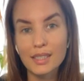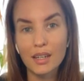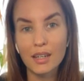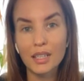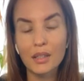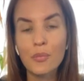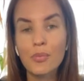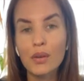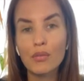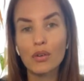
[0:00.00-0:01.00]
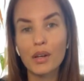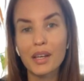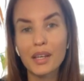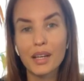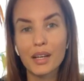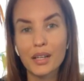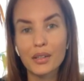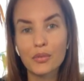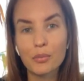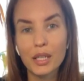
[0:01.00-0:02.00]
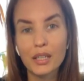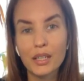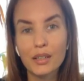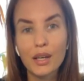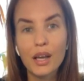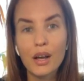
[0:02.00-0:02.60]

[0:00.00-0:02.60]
card for any kind of meaning,